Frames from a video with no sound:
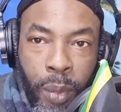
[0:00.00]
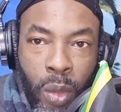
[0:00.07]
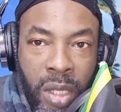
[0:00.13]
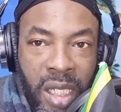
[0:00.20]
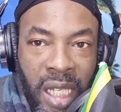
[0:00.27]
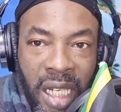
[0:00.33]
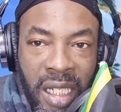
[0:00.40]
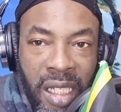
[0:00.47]

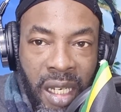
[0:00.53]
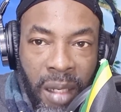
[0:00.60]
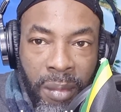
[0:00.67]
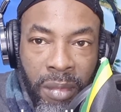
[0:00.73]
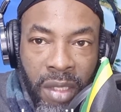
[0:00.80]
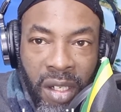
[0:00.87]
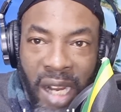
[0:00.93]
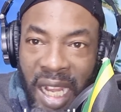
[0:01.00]
posters
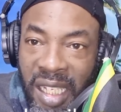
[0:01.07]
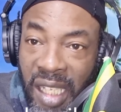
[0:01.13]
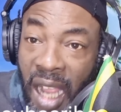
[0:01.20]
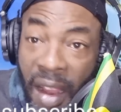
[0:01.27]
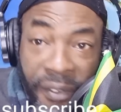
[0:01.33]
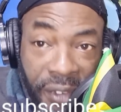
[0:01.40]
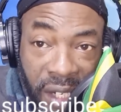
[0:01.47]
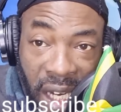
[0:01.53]
them across
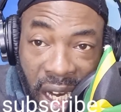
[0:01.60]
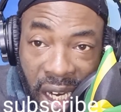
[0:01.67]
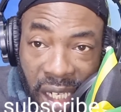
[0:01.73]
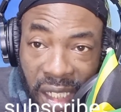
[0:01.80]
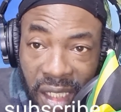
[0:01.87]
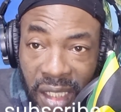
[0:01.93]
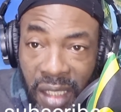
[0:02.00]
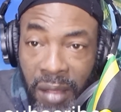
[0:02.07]
Africa.
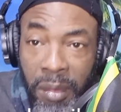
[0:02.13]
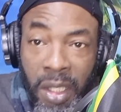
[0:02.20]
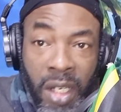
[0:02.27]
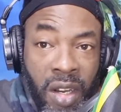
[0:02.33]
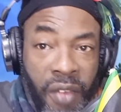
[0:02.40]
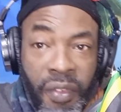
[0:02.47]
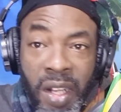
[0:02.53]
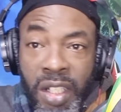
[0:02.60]
I
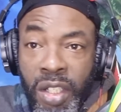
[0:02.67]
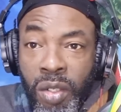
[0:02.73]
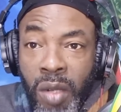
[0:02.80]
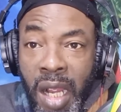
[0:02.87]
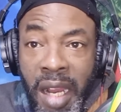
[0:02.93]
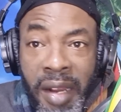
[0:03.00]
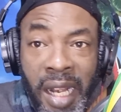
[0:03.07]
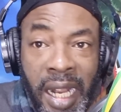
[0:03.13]
don't know if I
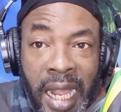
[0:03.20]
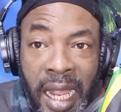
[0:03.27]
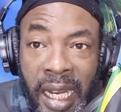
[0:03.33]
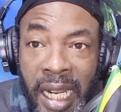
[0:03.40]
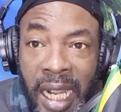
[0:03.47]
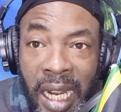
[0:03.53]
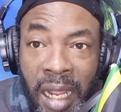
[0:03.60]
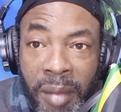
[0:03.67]
show her I
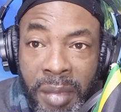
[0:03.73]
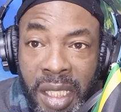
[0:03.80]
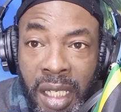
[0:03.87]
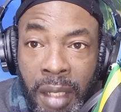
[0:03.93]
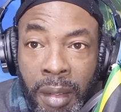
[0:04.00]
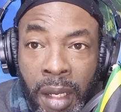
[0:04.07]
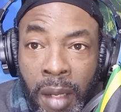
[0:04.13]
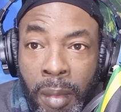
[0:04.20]
like me
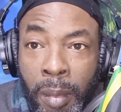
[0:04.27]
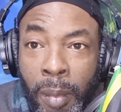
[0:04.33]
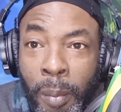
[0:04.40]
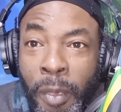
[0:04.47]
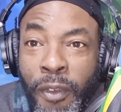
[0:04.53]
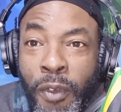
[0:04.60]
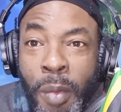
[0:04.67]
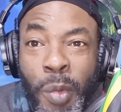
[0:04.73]
say,
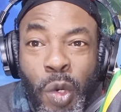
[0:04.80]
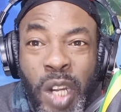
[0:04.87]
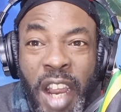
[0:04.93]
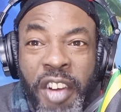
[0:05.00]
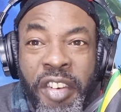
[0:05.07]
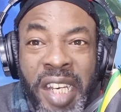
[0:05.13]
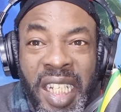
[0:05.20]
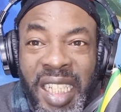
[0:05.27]
before I could
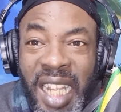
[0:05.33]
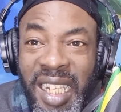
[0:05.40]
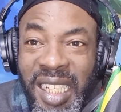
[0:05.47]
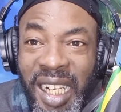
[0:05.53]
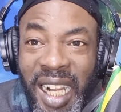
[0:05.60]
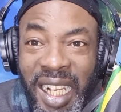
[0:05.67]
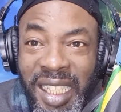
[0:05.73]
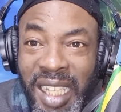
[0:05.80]
have read it a
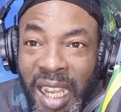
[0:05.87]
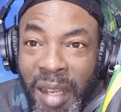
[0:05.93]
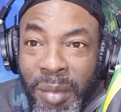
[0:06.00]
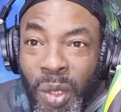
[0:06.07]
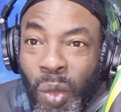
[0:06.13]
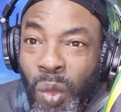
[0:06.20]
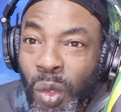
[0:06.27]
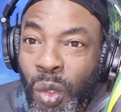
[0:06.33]
second
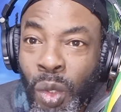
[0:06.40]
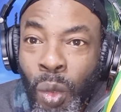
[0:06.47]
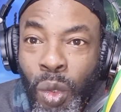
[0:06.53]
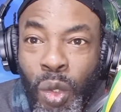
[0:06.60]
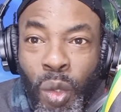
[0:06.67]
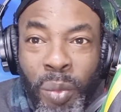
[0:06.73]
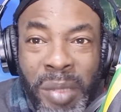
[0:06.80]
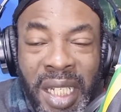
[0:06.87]
time,
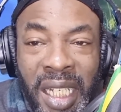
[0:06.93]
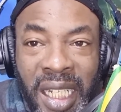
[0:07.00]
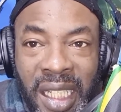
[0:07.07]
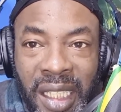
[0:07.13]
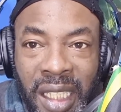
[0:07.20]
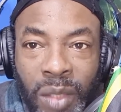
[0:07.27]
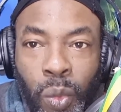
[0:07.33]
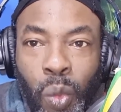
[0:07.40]
YouTube
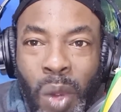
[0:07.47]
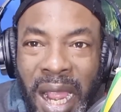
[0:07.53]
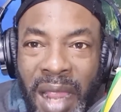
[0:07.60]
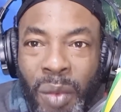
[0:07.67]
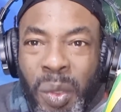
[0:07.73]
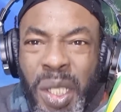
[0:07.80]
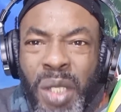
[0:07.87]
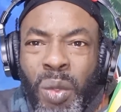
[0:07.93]
delete it.
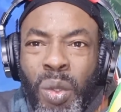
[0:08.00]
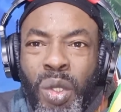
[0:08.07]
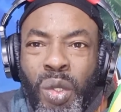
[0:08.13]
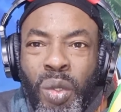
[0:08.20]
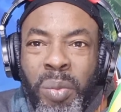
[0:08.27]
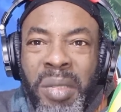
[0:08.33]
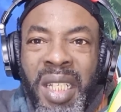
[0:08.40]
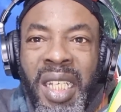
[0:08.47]
Why would
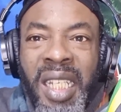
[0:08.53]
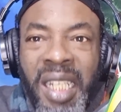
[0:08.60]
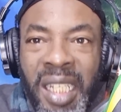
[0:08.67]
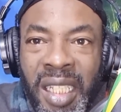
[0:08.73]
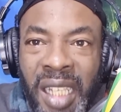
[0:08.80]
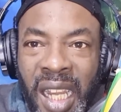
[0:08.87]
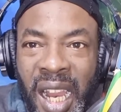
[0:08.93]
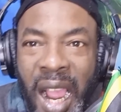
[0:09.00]
YouTube
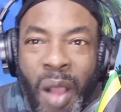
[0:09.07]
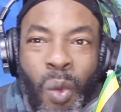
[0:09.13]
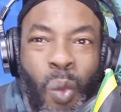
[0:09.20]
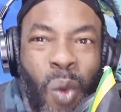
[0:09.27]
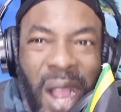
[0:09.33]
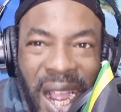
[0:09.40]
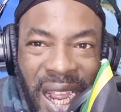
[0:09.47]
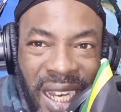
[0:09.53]
delete a
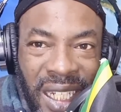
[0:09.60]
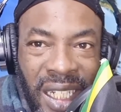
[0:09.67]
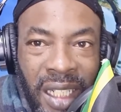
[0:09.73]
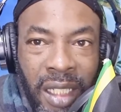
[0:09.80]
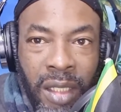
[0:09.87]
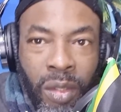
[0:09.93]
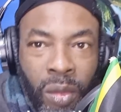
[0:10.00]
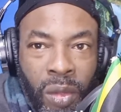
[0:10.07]

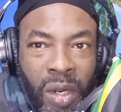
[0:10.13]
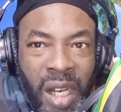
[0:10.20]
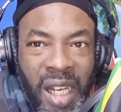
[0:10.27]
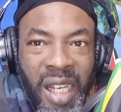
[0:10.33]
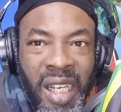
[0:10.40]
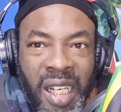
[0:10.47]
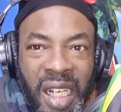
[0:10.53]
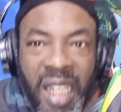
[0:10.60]
warning to
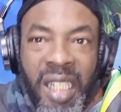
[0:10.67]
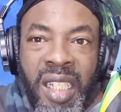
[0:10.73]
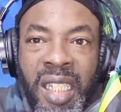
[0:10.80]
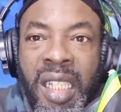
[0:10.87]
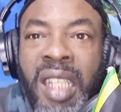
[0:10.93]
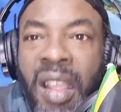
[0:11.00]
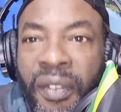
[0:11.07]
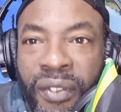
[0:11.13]
the
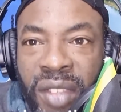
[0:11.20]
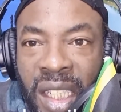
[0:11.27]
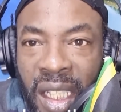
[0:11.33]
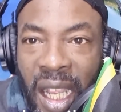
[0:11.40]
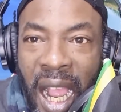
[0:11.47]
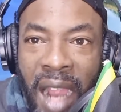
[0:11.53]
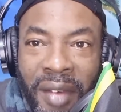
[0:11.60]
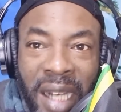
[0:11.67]

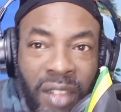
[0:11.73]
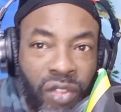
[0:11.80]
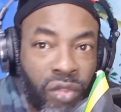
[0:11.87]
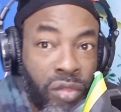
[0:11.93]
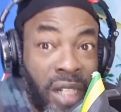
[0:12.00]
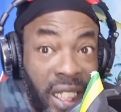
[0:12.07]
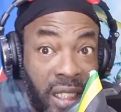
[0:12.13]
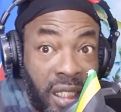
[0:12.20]
safety or a
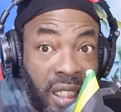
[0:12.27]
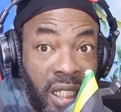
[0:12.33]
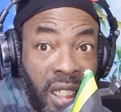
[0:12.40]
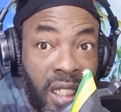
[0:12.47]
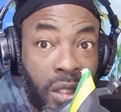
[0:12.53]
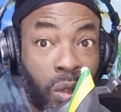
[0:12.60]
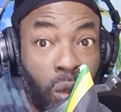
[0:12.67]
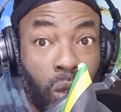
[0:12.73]
threat
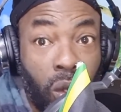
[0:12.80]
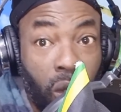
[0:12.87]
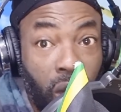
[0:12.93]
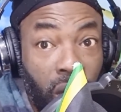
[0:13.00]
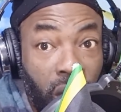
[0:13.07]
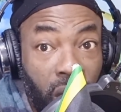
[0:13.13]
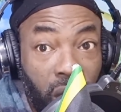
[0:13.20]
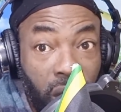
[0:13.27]
to